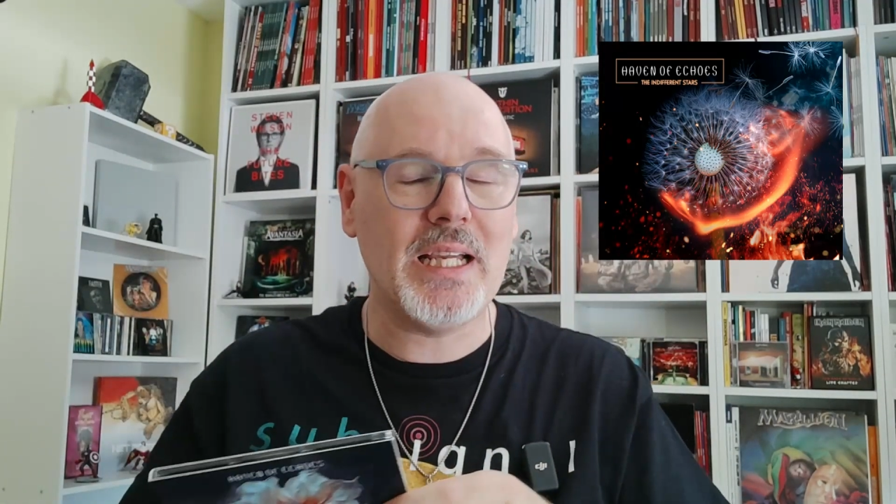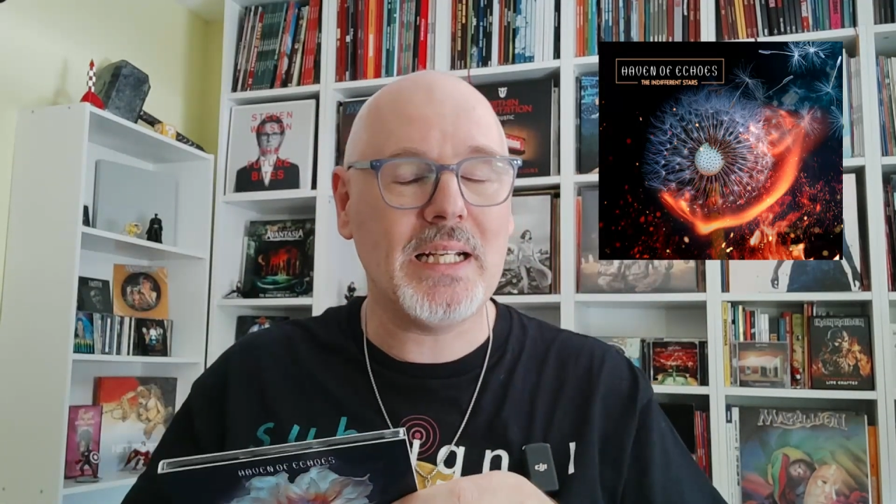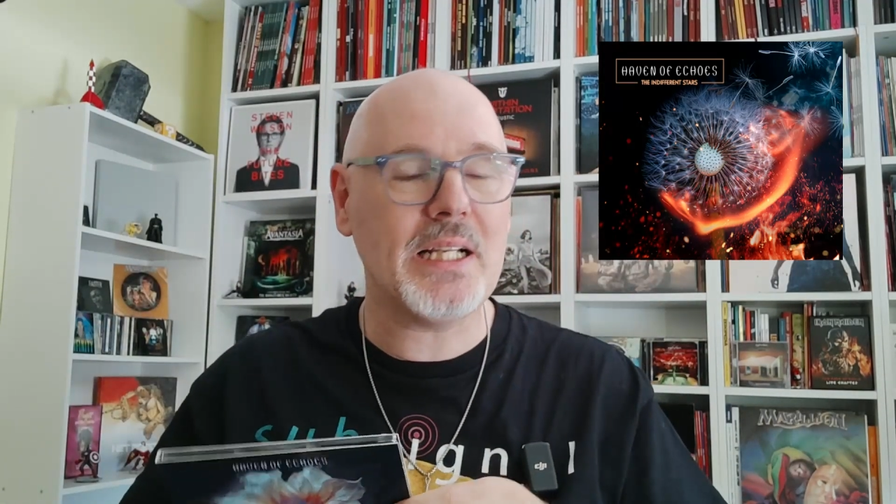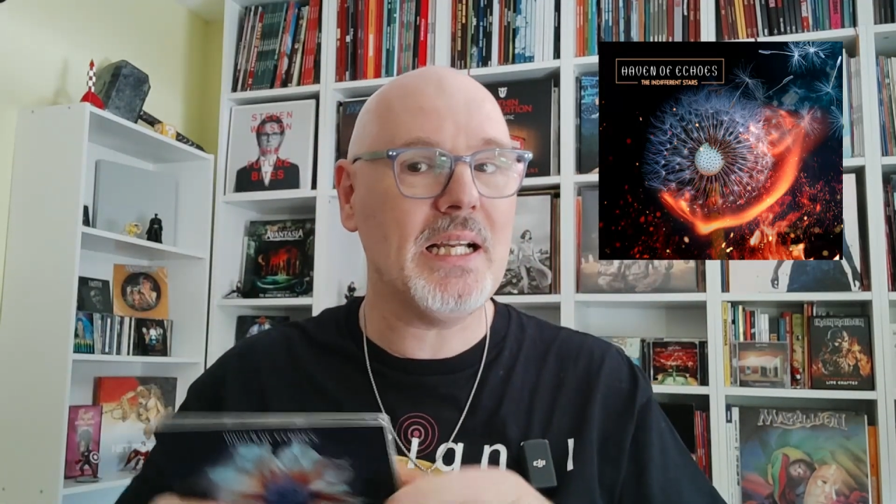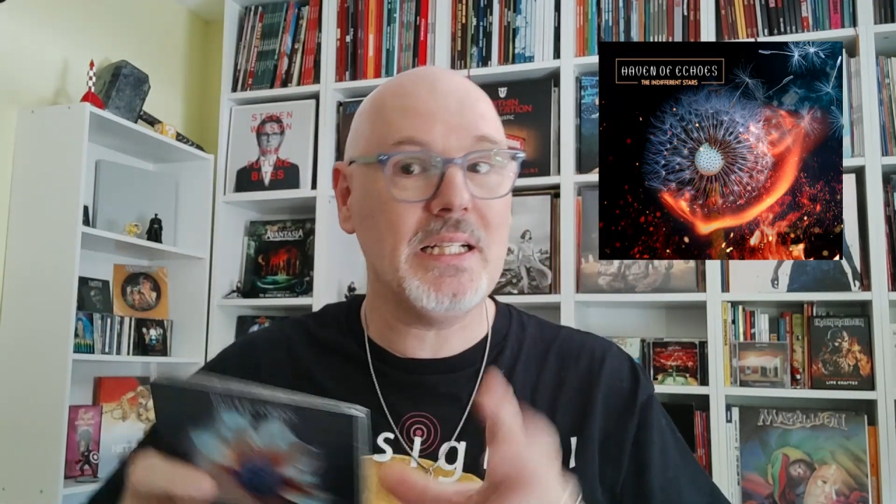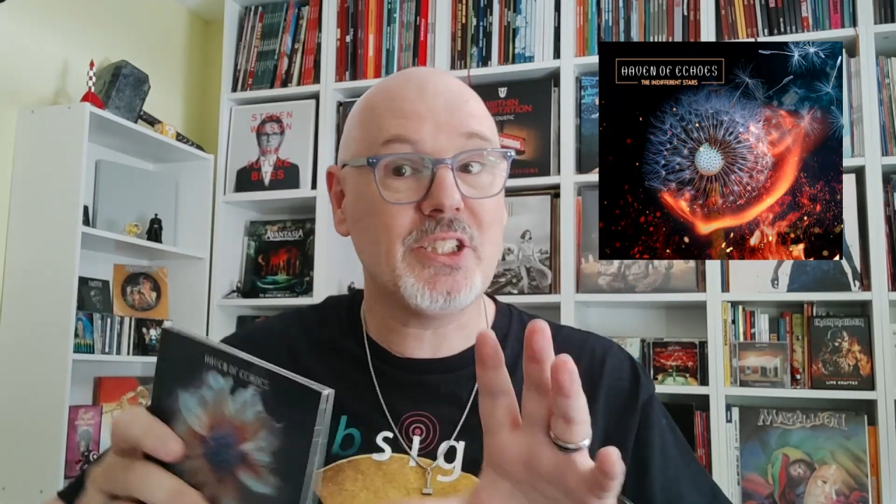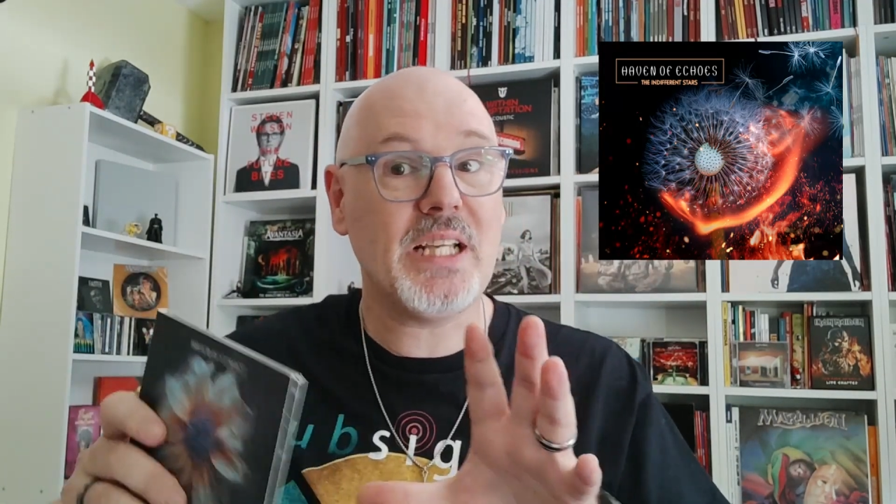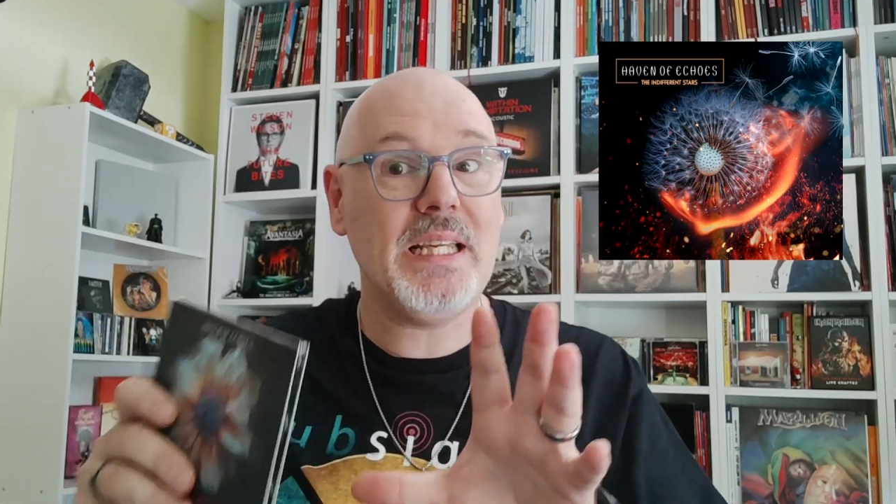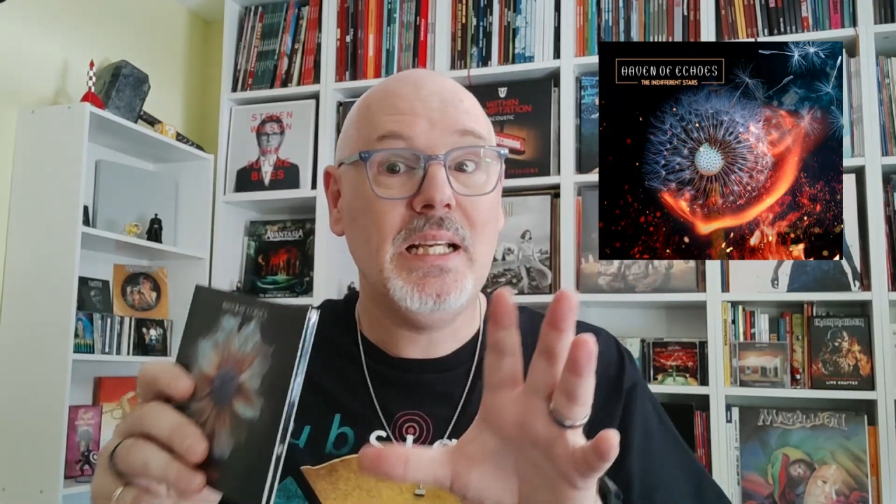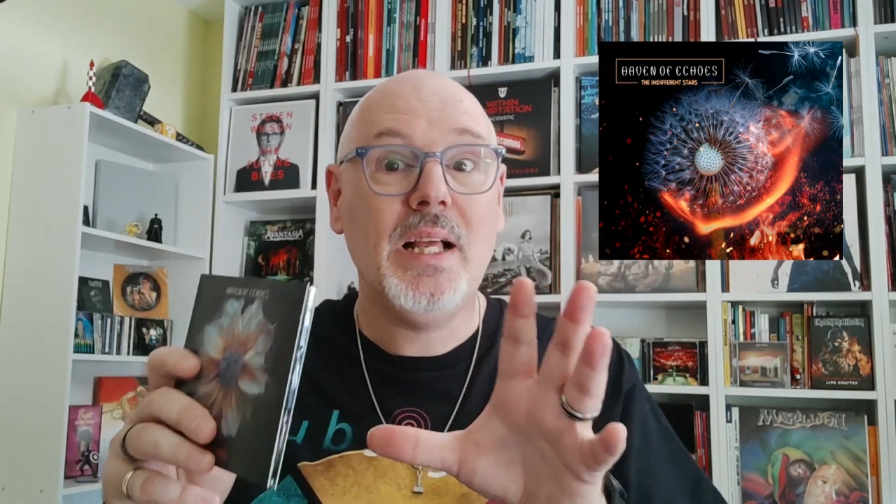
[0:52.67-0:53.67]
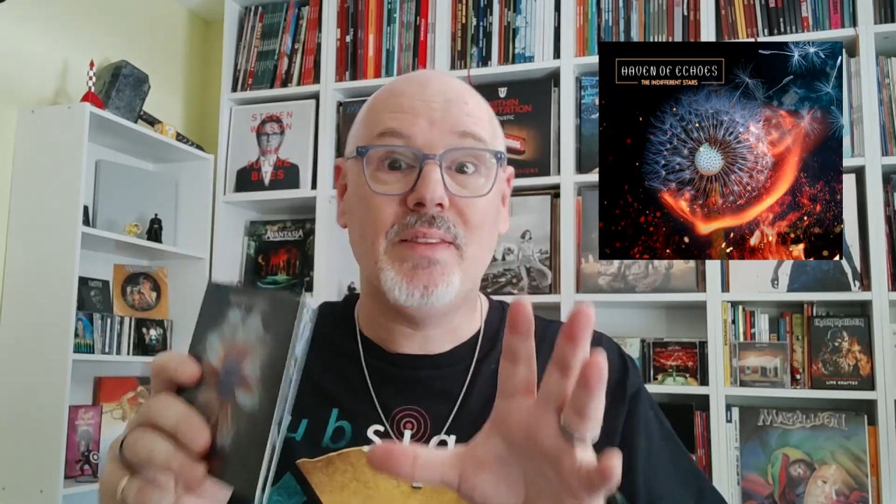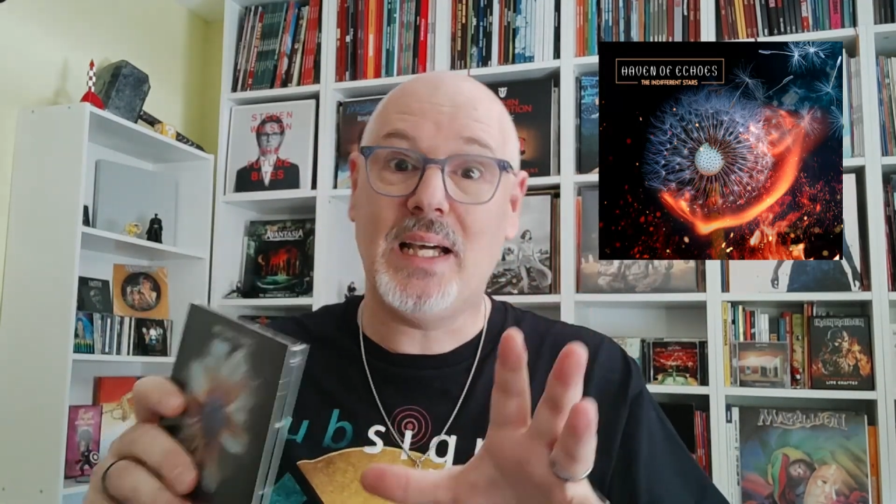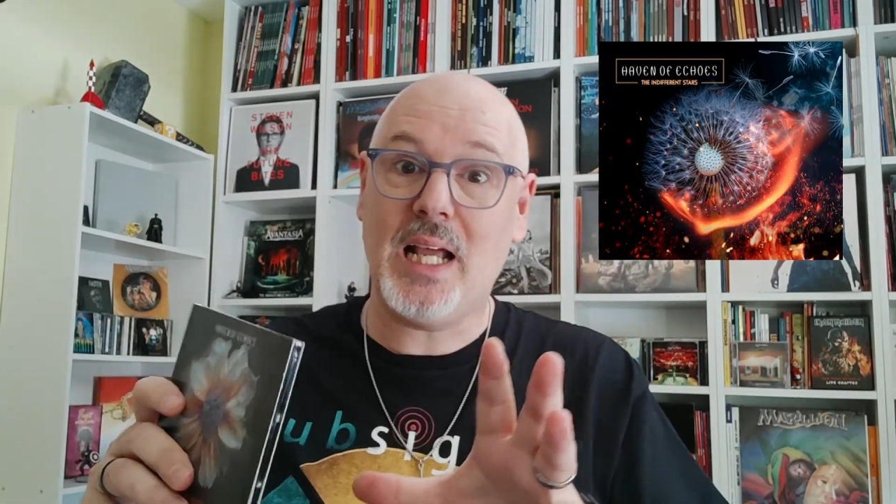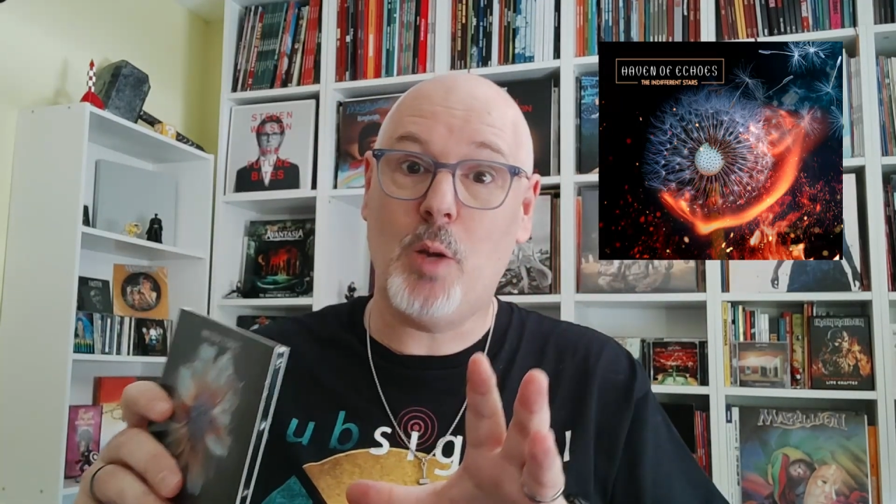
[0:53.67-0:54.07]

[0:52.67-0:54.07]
And I gotta say, that